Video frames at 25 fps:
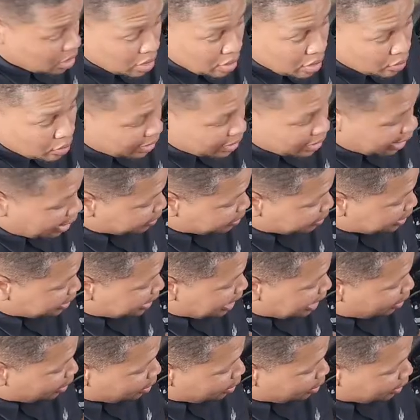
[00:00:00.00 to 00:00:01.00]
Well, I was a day
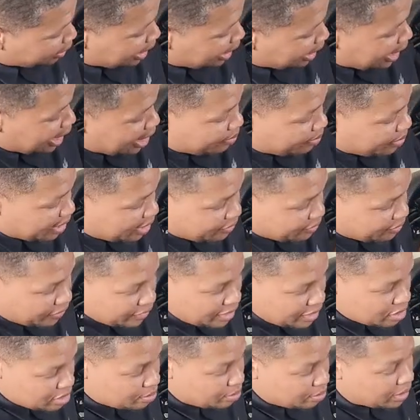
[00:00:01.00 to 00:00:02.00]
early. I had to pay for
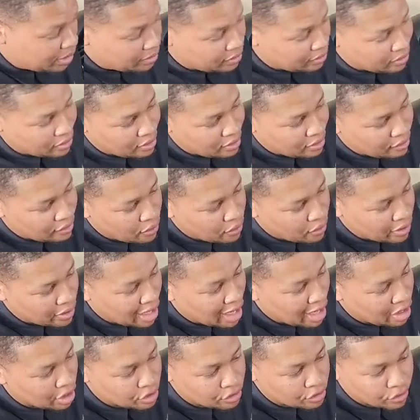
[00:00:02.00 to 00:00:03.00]
these, but
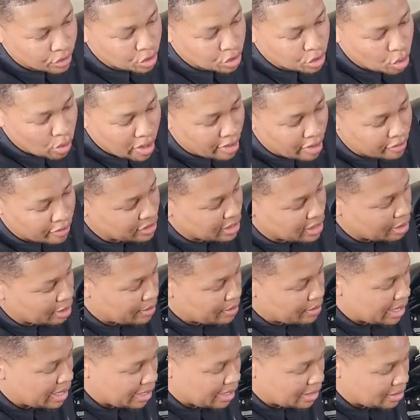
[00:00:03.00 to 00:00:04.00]
$4 for 12 is not
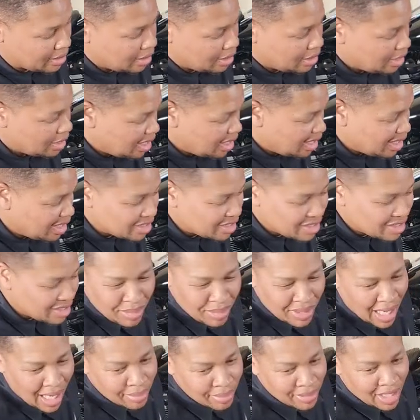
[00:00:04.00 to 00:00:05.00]
bad.
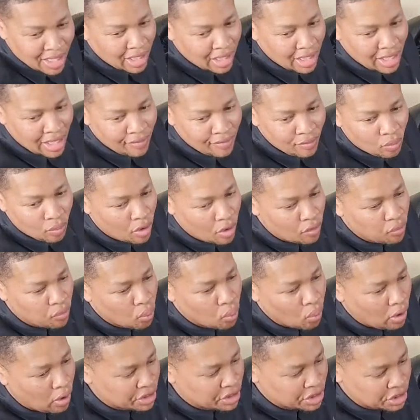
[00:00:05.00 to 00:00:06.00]
Sometimes they're not even worth
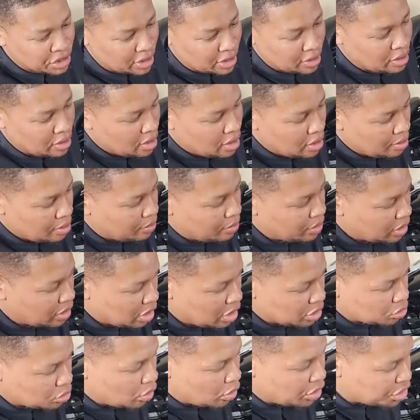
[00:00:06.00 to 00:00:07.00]
washing,
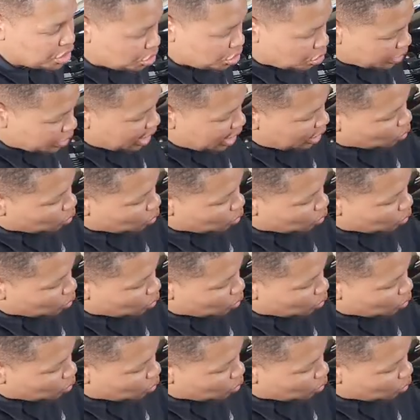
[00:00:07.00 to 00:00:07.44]
because once you get